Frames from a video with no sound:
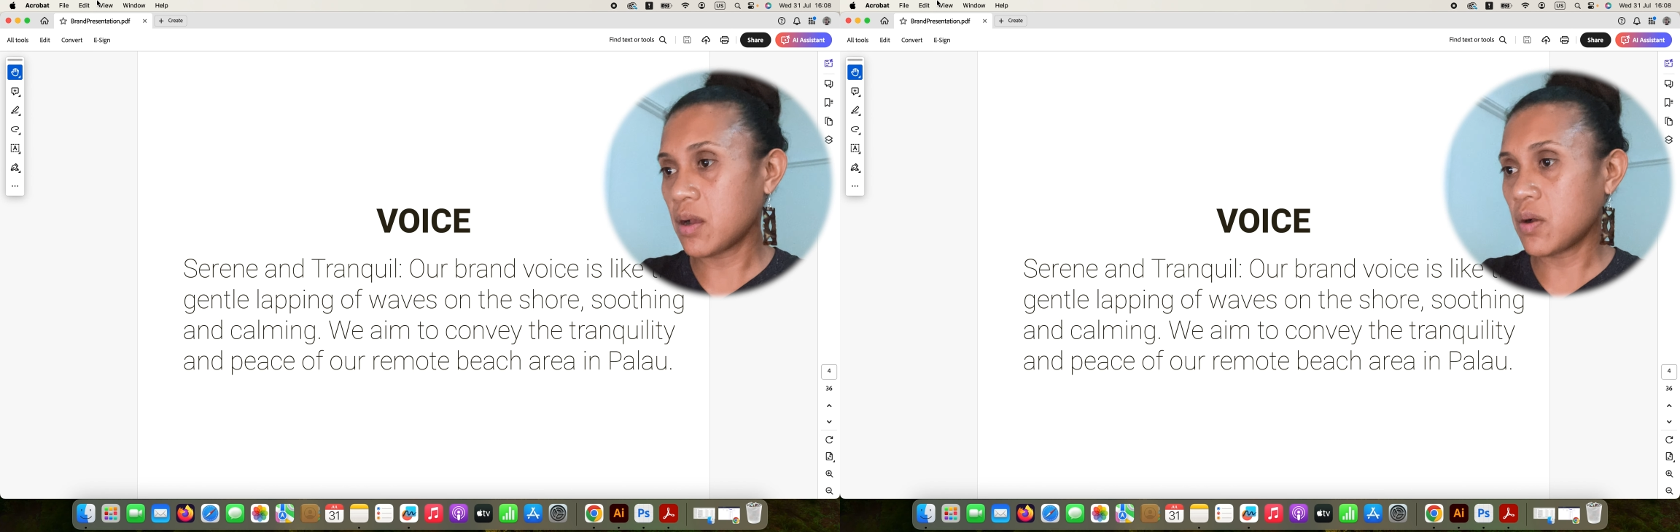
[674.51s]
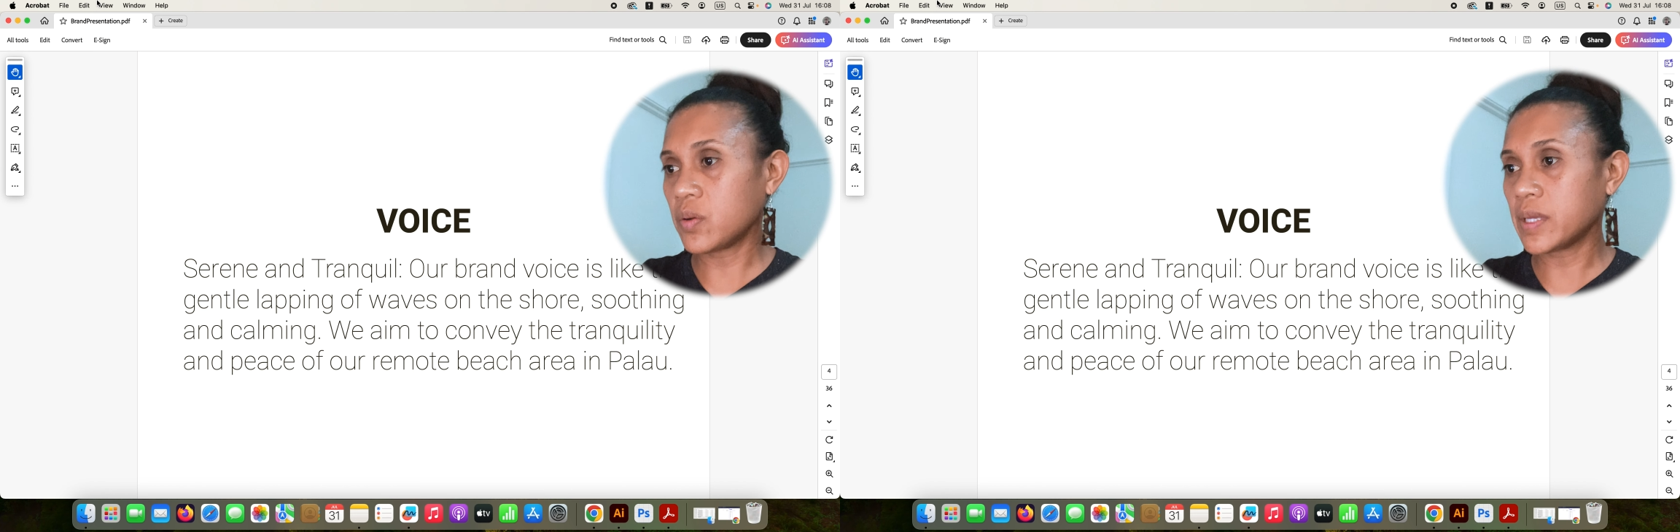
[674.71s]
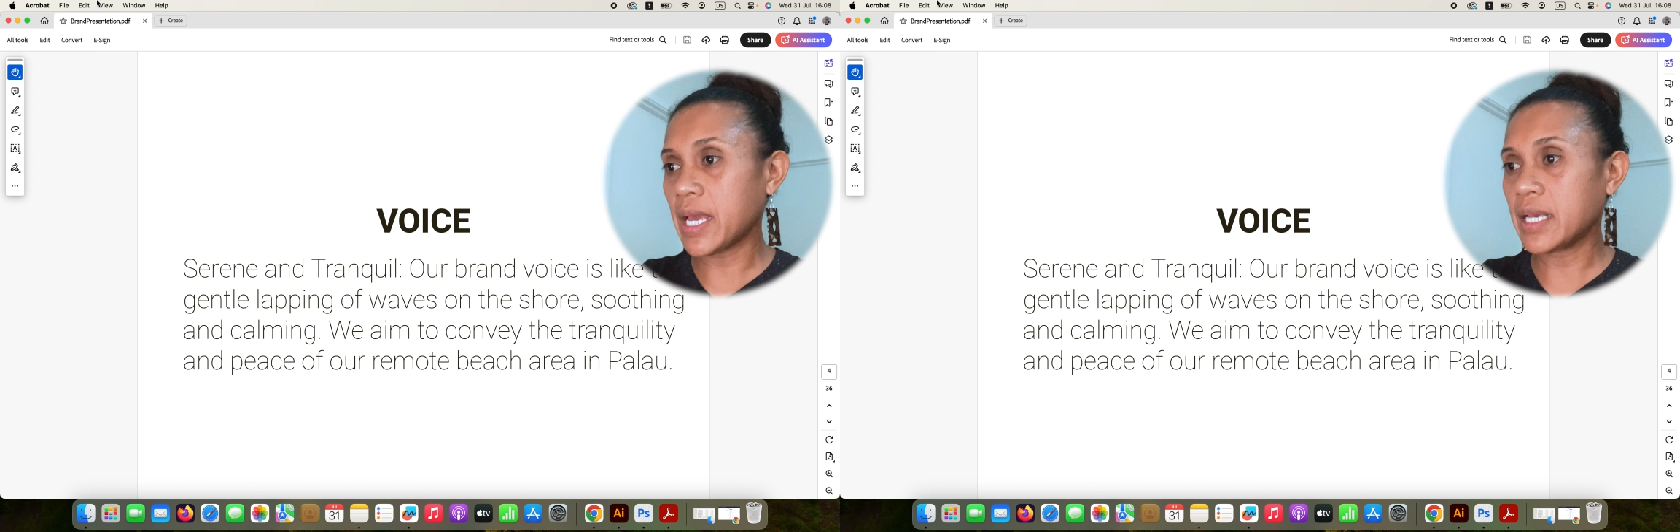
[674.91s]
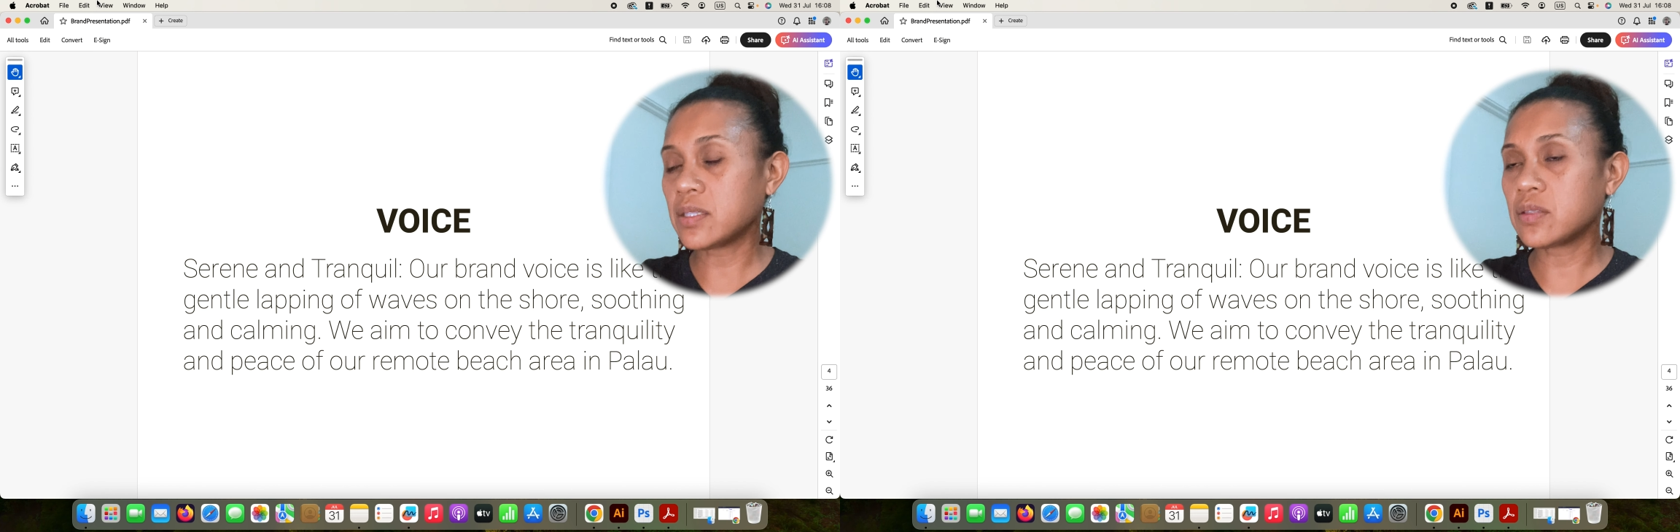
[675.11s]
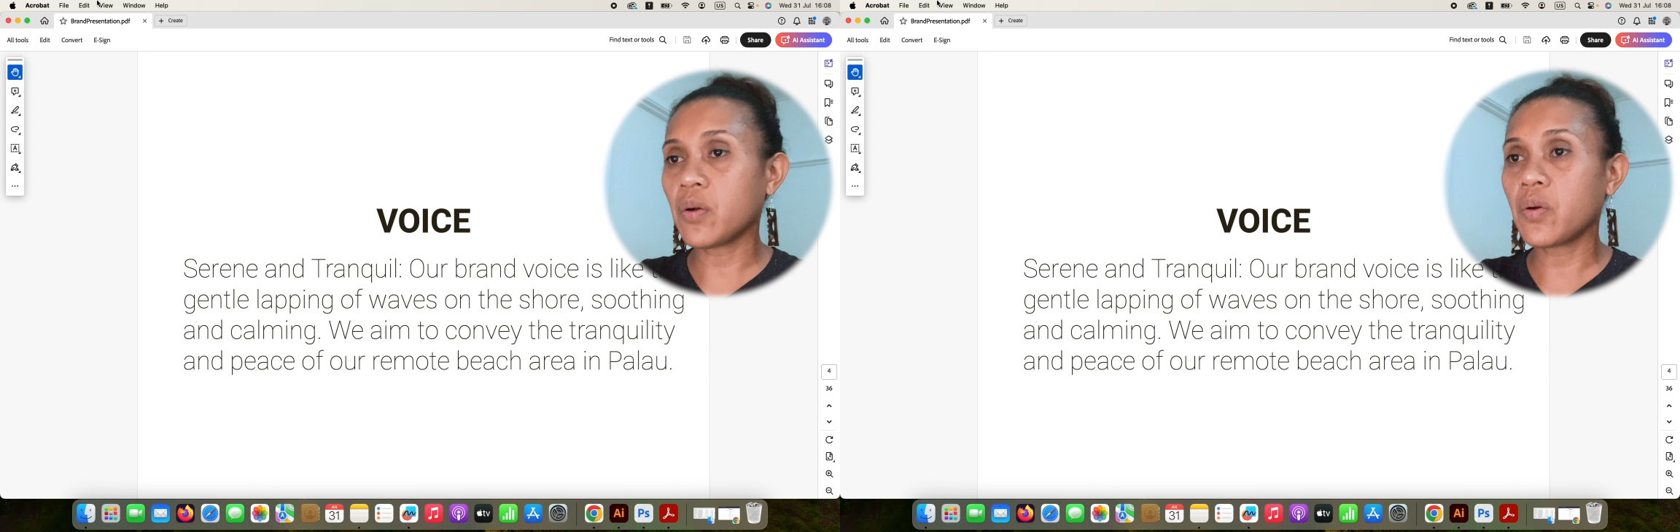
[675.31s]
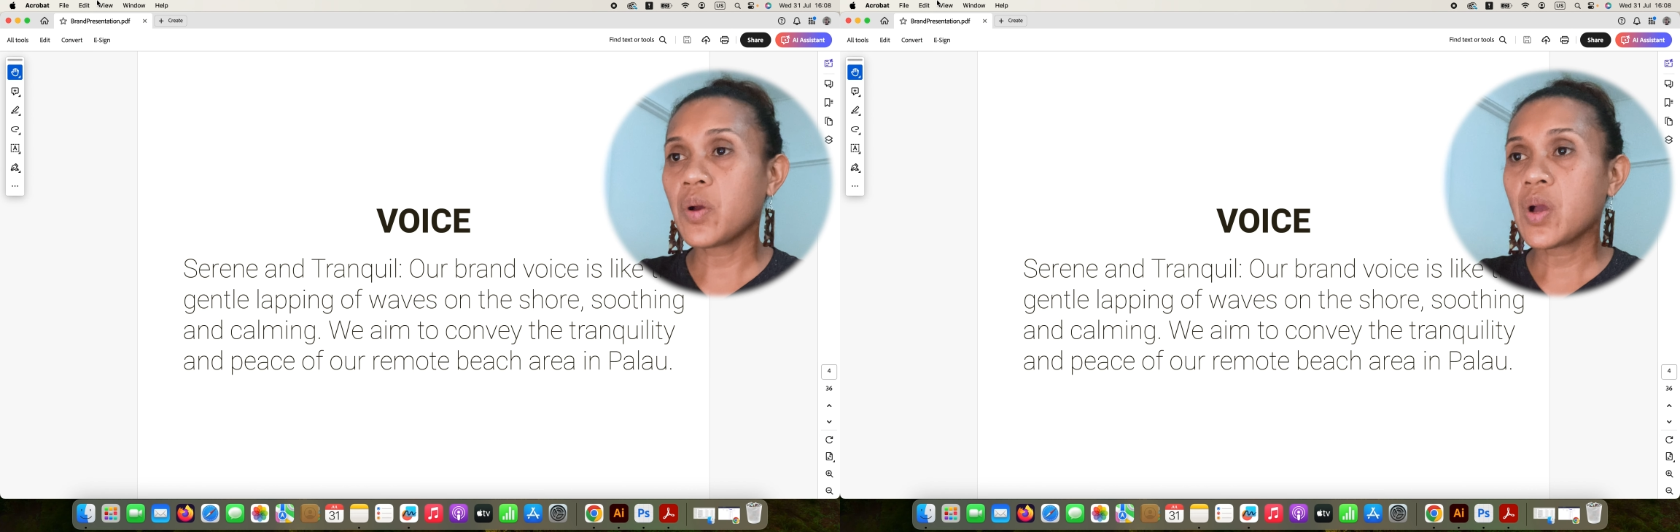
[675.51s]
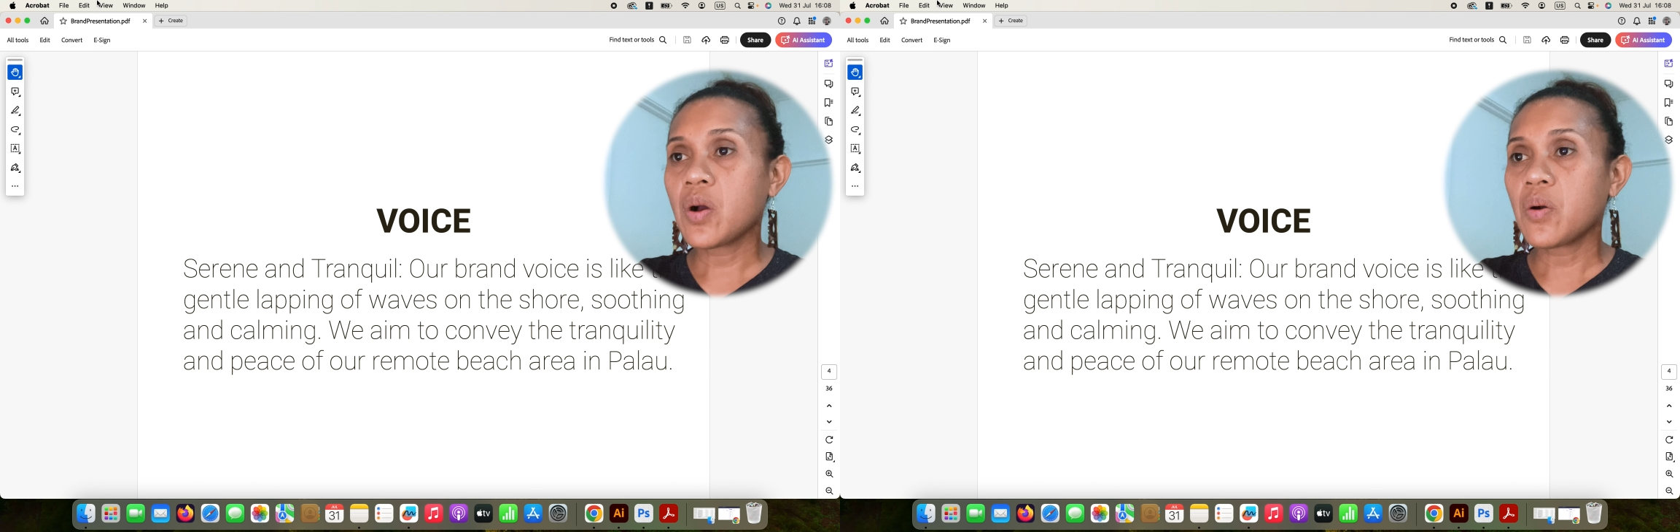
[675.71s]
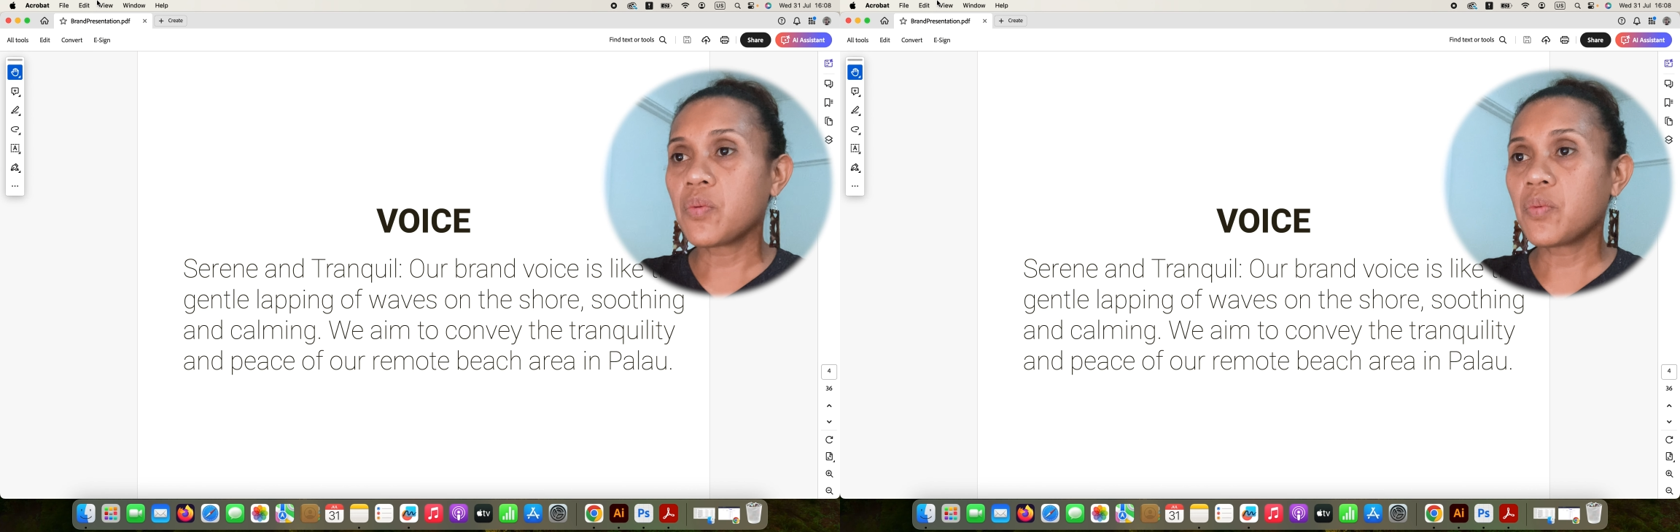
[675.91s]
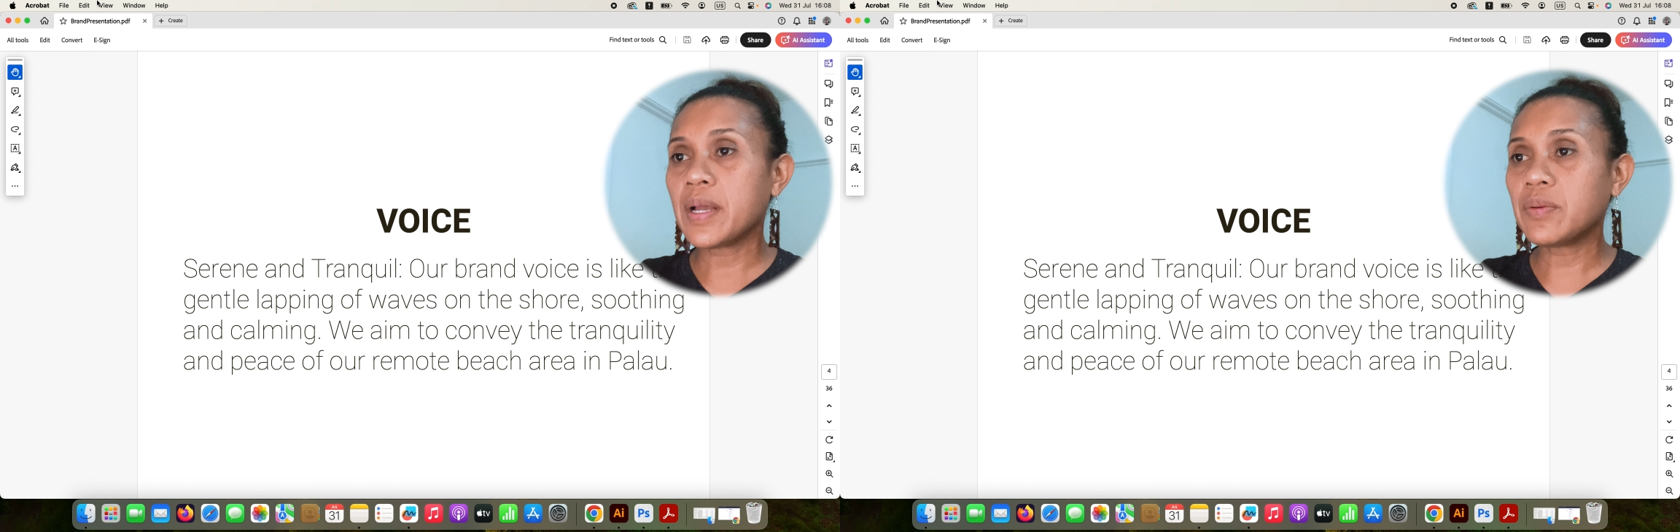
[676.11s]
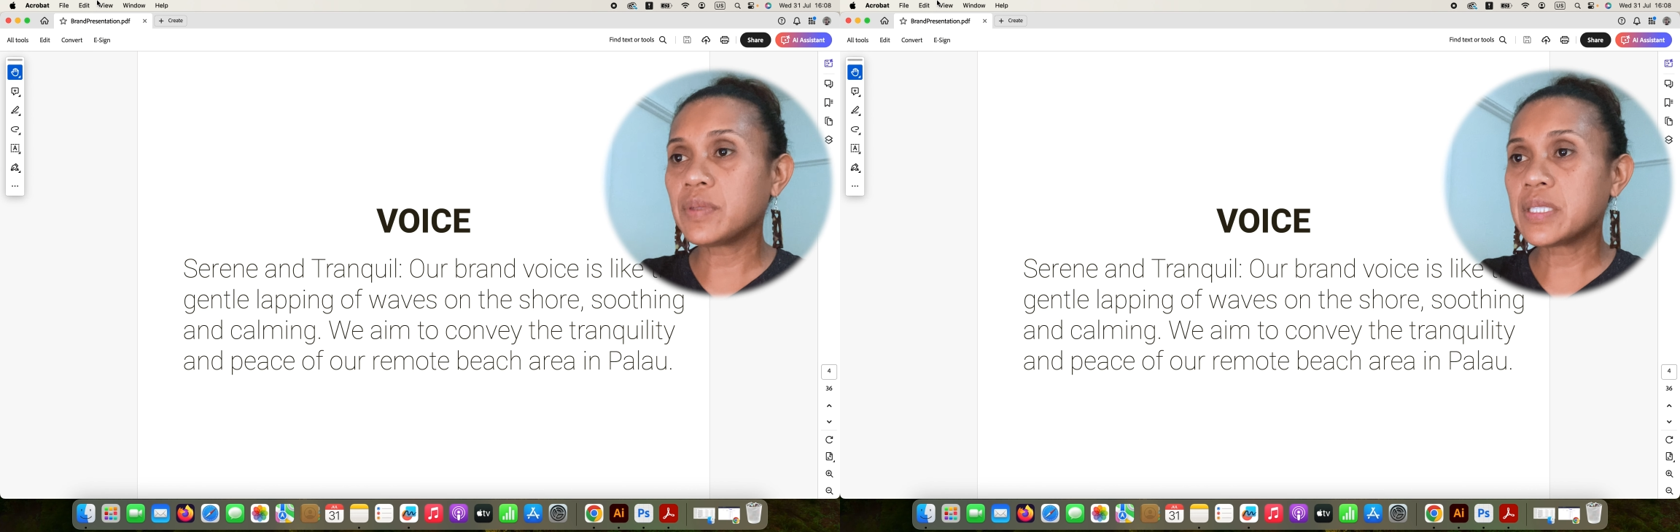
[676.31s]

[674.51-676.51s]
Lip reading: Okay, so when we